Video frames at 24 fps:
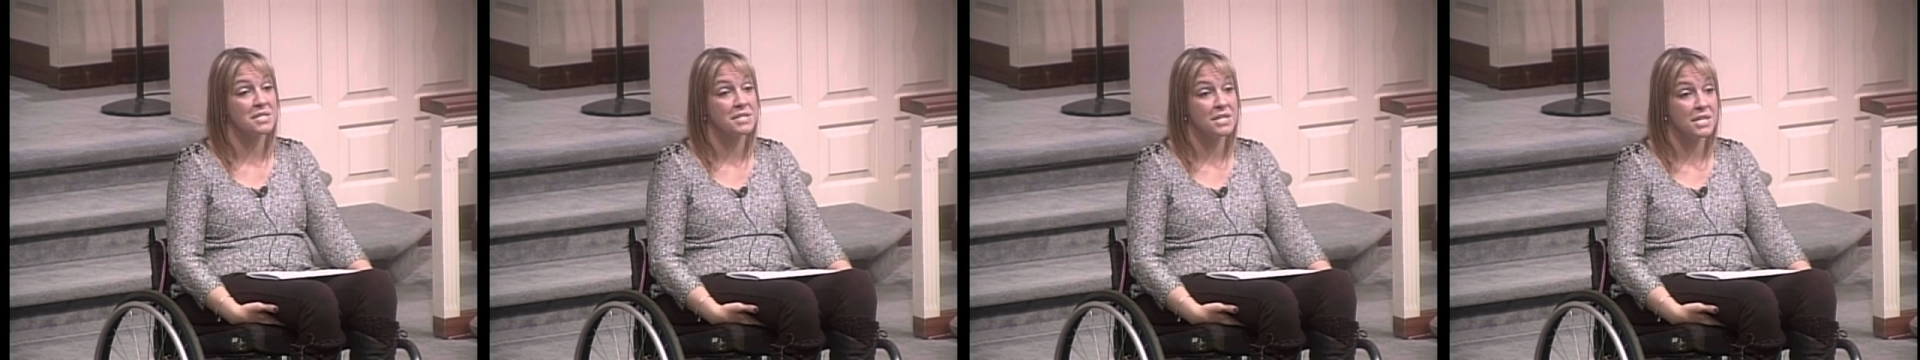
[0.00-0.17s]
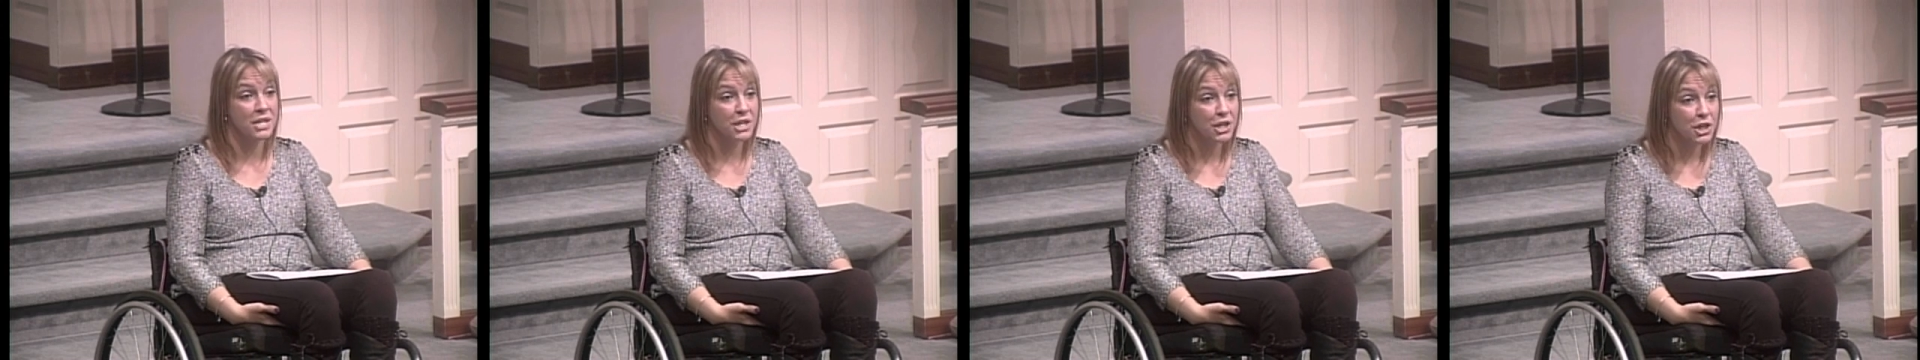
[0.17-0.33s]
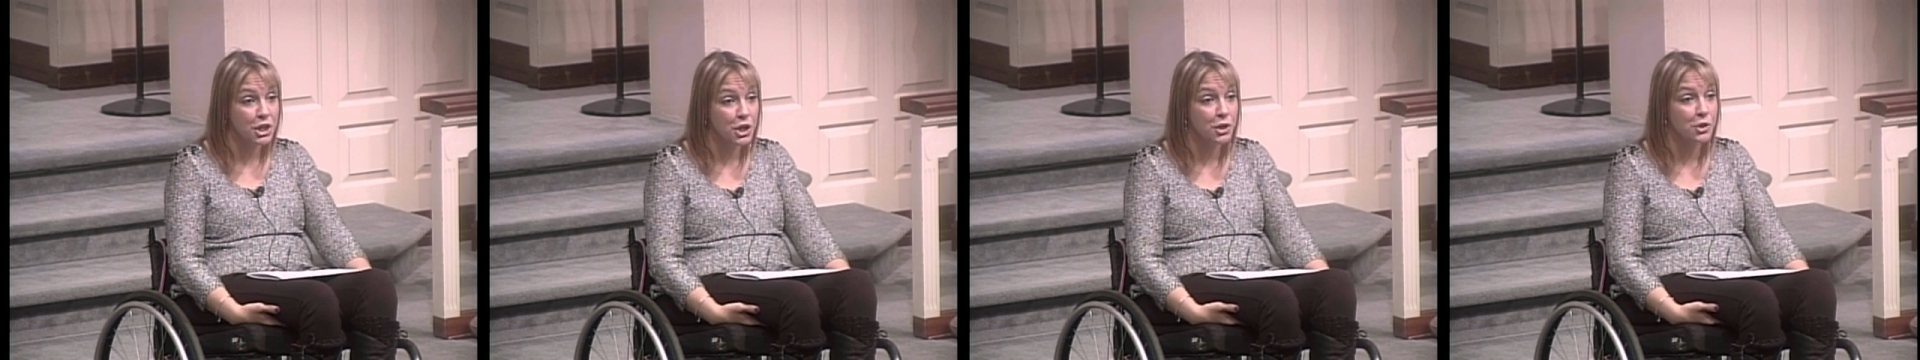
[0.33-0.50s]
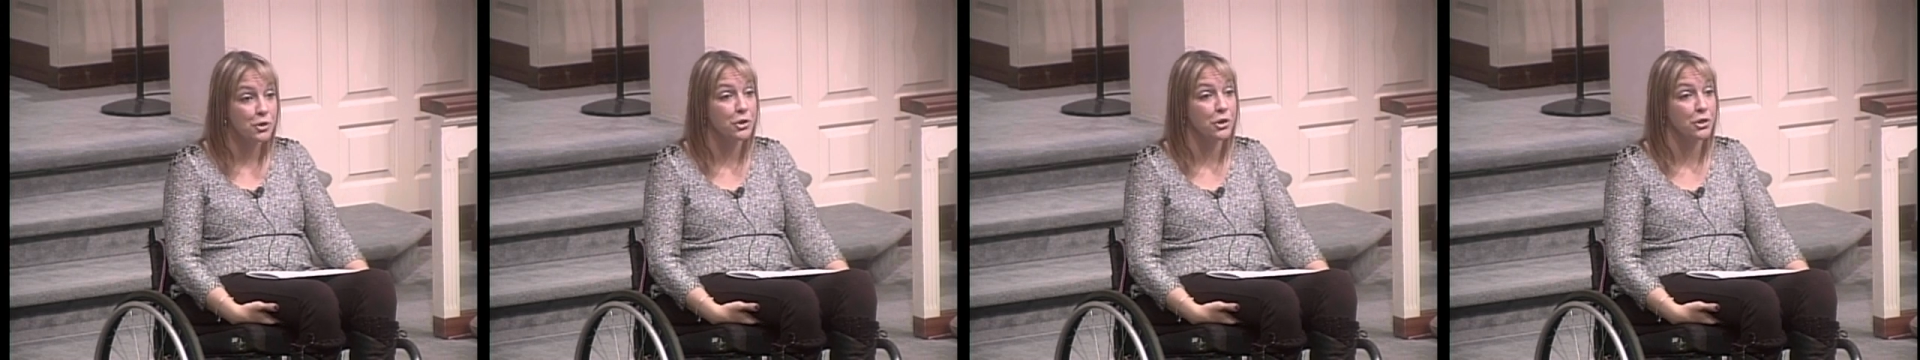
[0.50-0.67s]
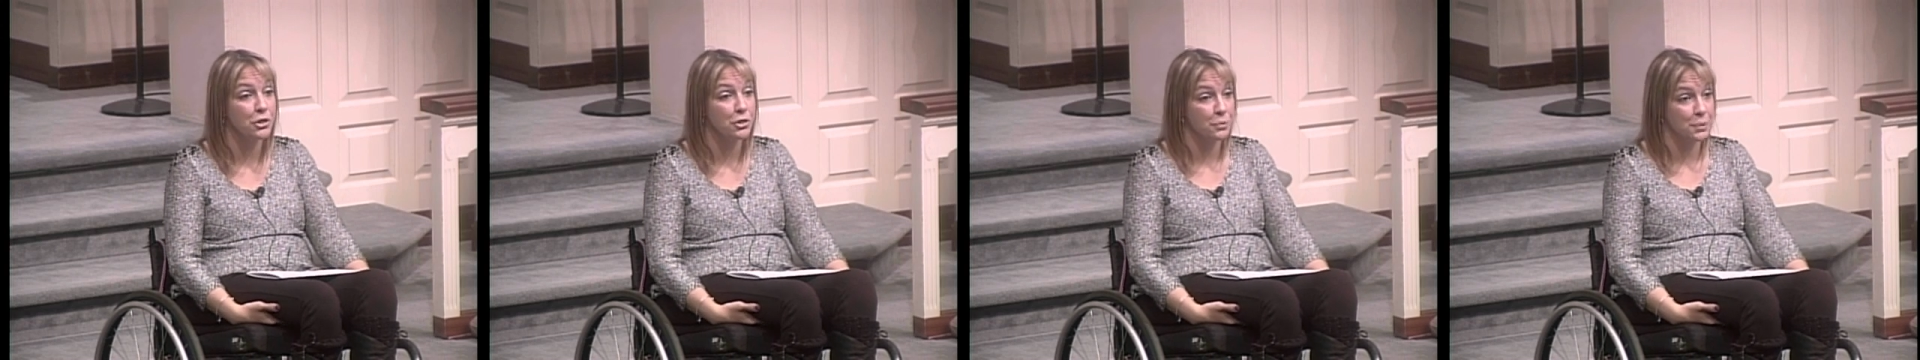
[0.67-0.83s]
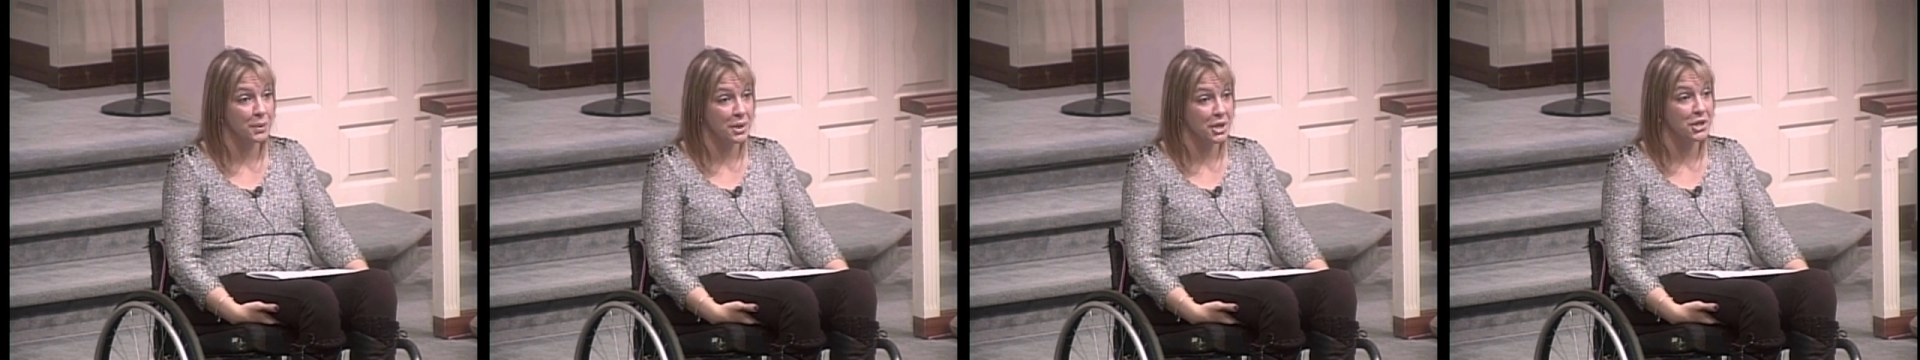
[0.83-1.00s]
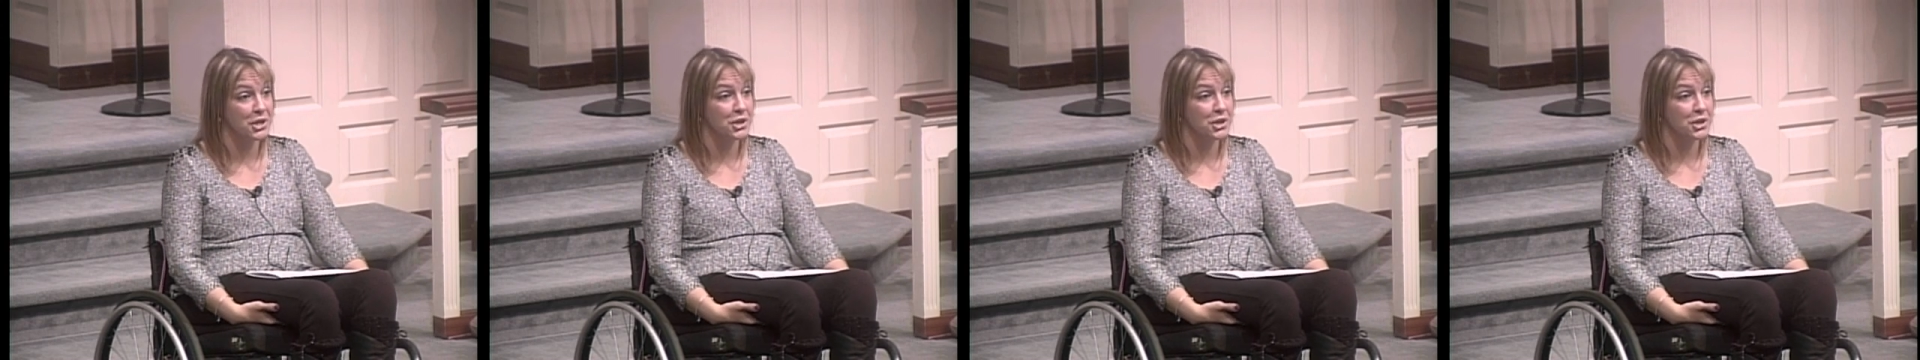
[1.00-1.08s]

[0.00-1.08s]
he killed 3